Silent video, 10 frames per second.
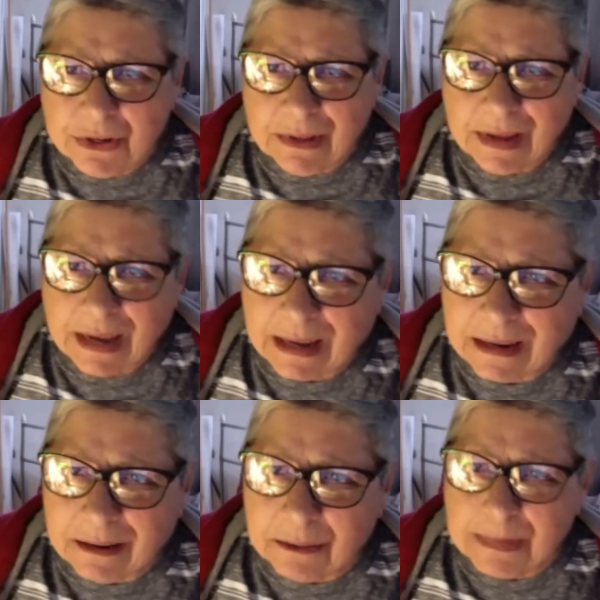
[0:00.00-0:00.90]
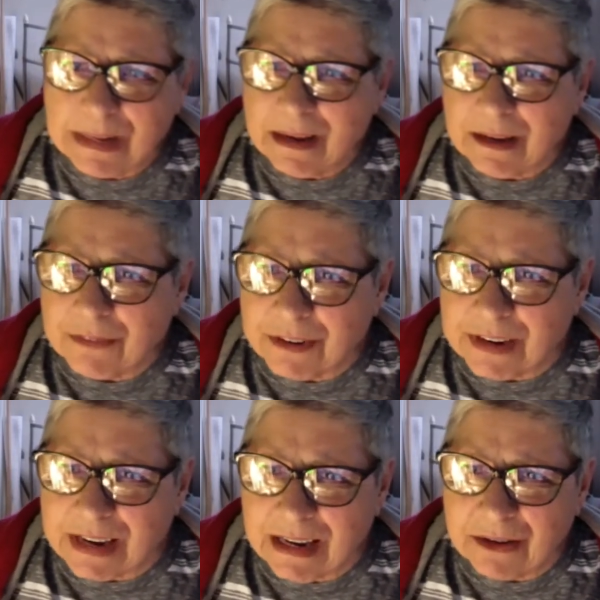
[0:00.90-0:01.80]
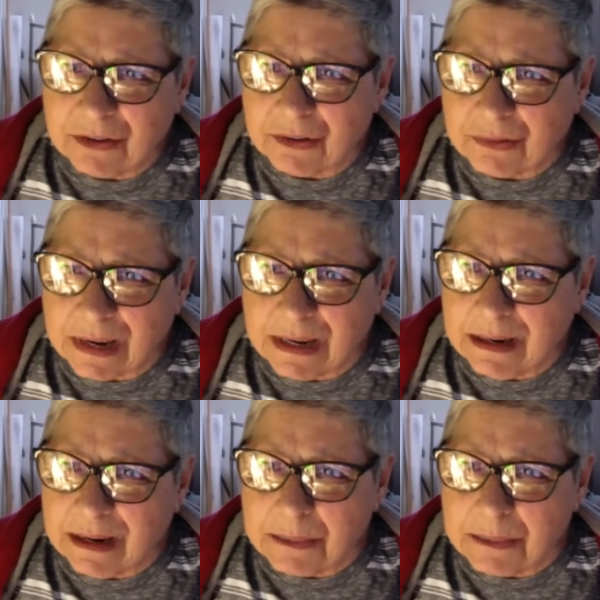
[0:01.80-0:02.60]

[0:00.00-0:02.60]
that, it'll be like for days, right?